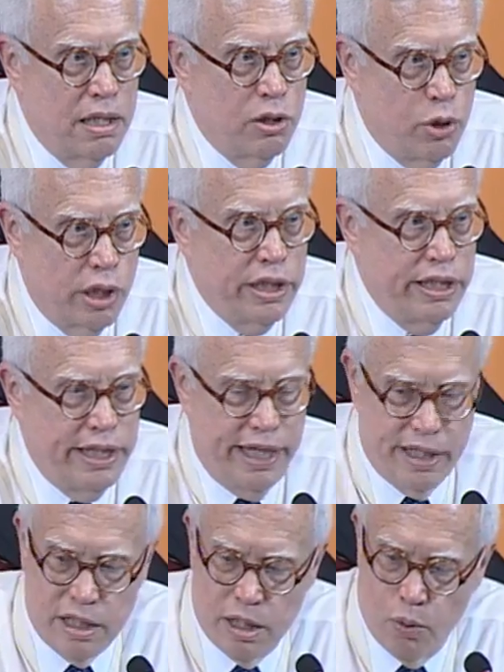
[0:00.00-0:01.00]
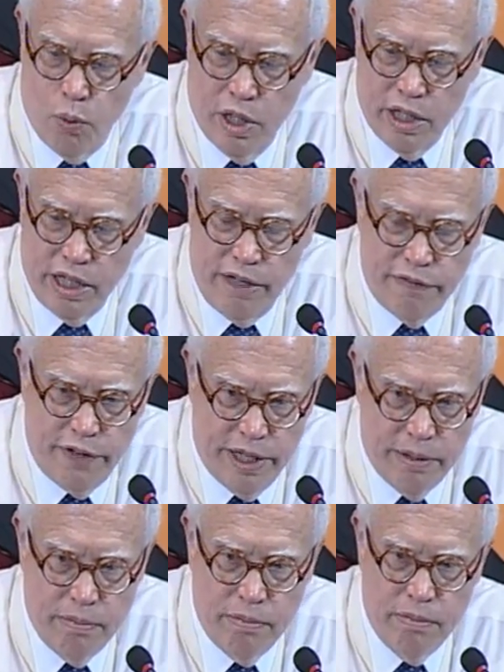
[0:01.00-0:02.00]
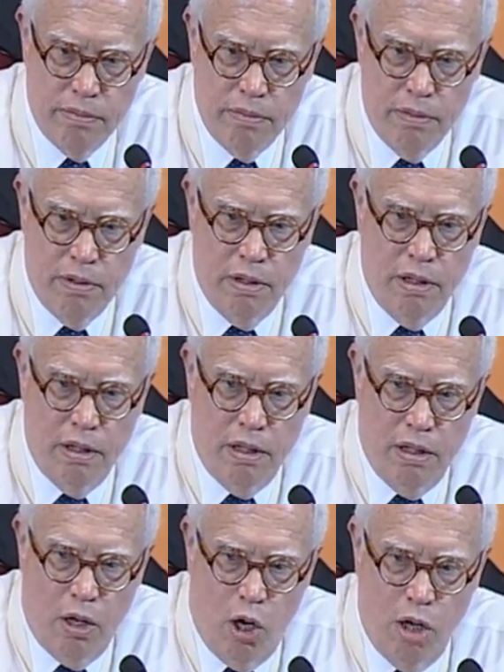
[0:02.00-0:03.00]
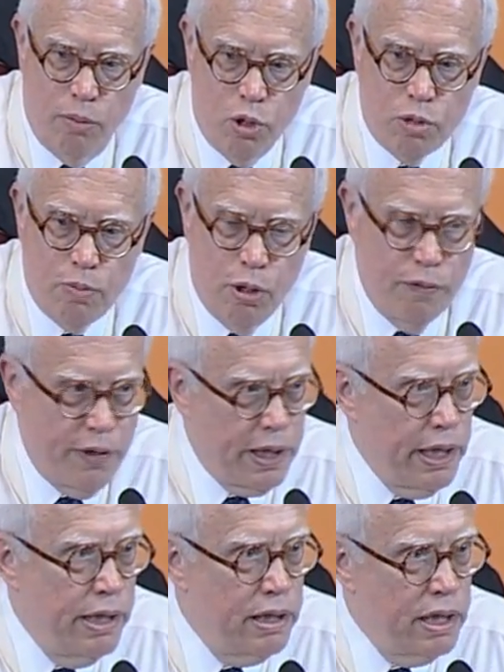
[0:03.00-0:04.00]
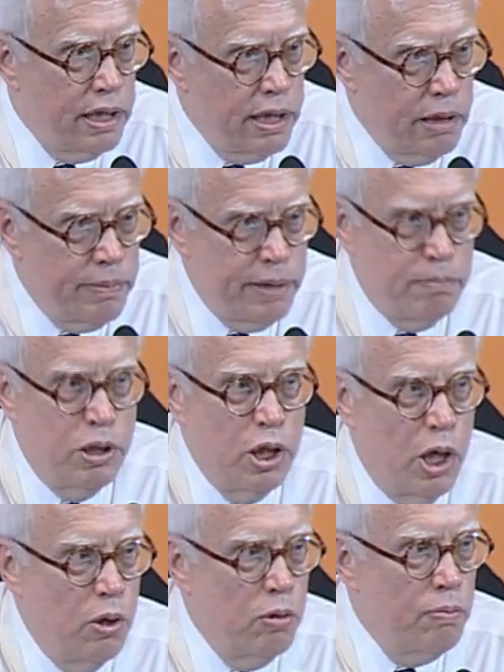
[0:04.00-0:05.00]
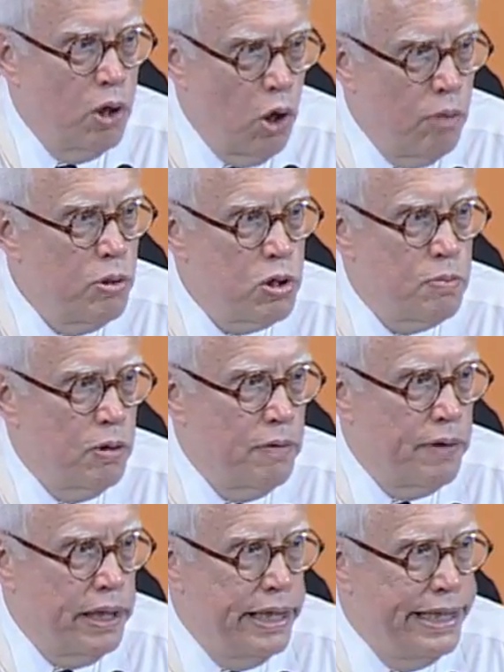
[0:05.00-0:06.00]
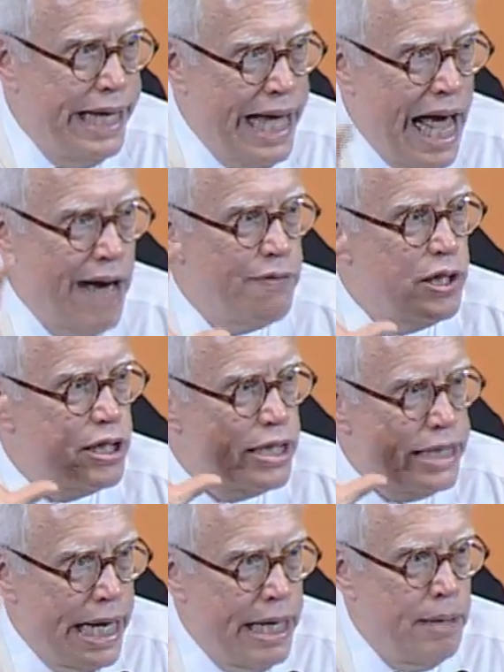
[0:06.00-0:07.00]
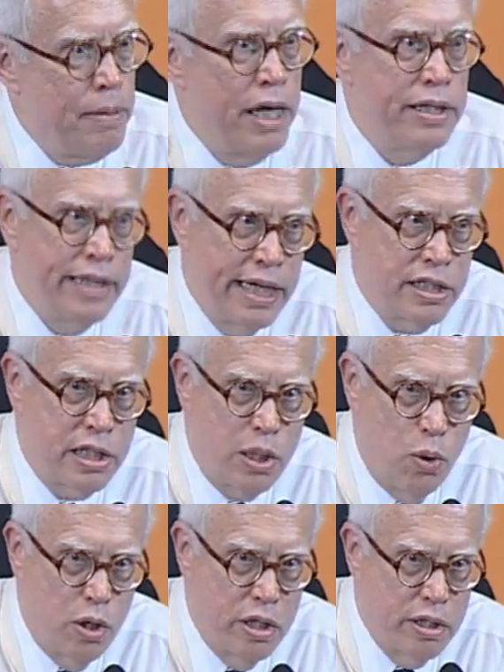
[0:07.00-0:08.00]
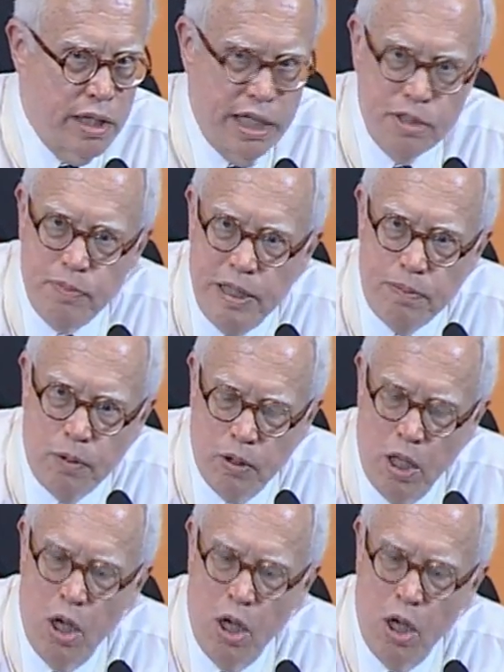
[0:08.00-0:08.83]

took the test. Where do they fit? Almost perfectly, a little bit below, but almost perfectly. They have the same test scores as people